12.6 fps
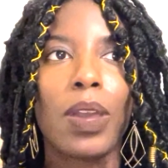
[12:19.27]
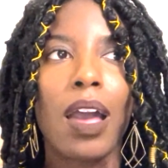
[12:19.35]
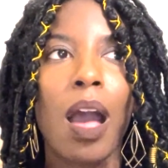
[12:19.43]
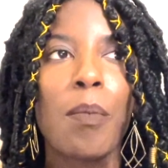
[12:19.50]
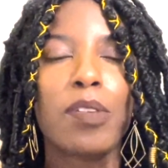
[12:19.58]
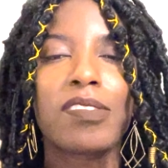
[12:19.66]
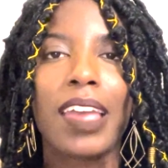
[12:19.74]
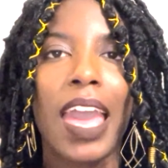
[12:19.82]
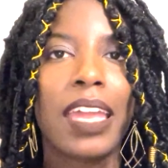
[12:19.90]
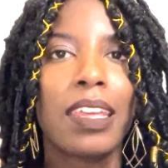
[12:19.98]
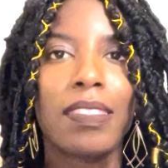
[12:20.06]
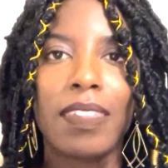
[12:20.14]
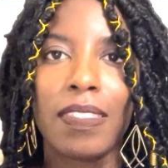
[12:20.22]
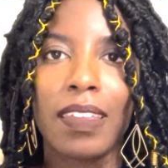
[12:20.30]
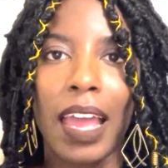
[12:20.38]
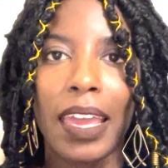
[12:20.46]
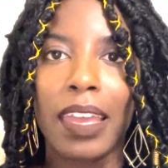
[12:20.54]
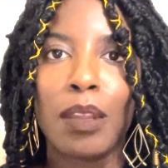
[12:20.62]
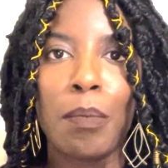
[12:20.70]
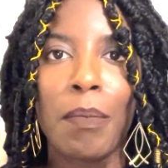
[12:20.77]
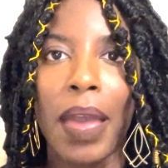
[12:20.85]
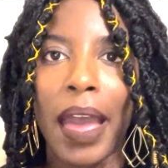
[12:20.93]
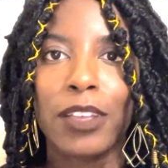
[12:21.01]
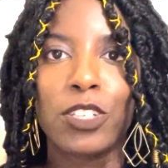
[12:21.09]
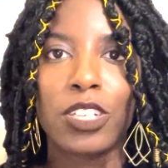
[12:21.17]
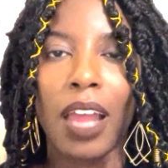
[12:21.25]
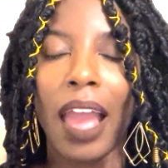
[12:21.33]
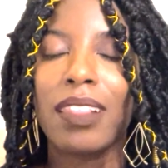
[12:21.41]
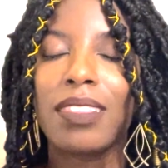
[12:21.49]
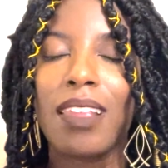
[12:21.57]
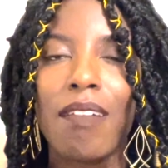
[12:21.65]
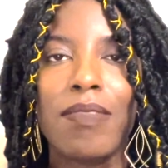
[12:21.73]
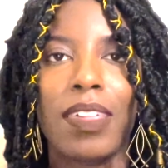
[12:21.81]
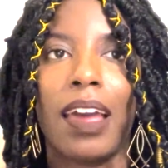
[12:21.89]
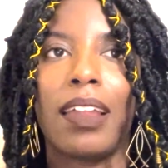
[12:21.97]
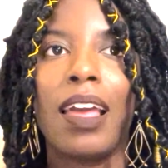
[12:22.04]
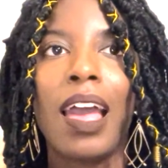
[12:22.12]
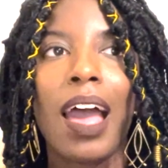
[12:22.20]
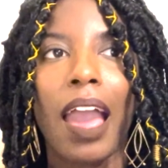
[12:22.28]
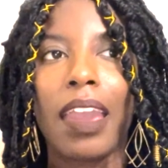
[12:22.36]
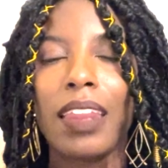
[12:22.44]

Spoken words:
almost anything that I can imagine. I love that. I can